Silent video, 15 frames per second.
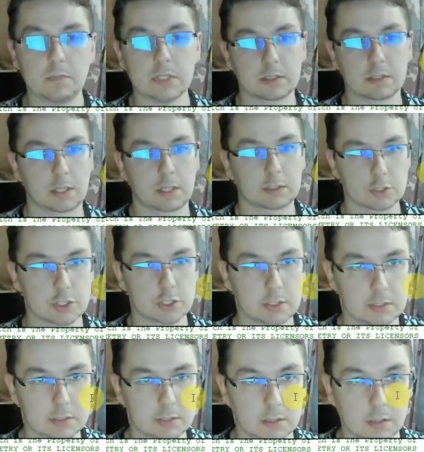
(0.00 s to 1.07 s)
datasheet
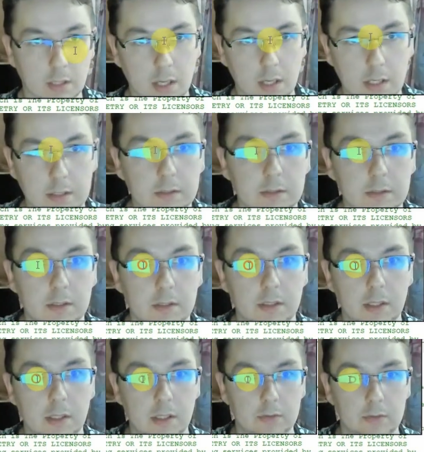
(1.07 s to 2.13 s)
and
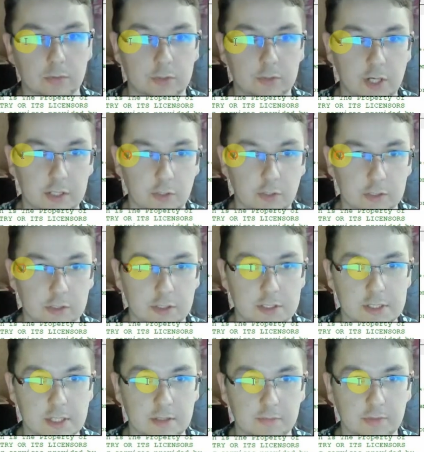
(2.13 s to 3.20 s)
to try to
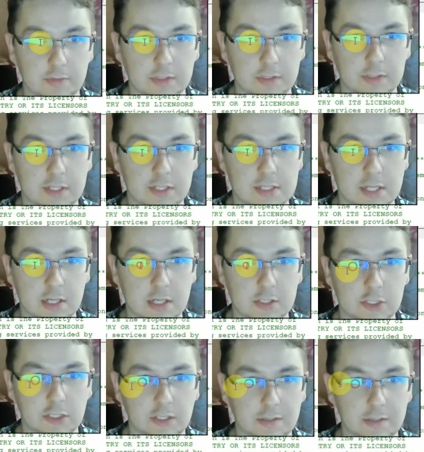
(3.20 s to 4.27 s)
understand what this
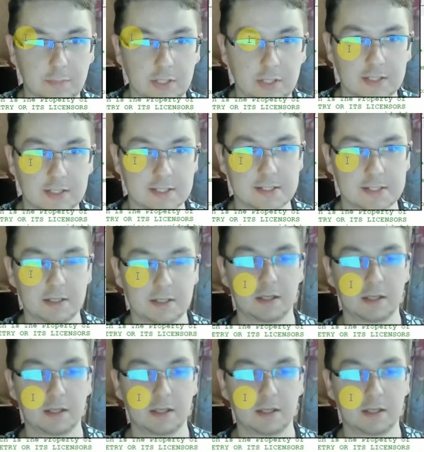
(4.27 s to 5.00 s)
actually means.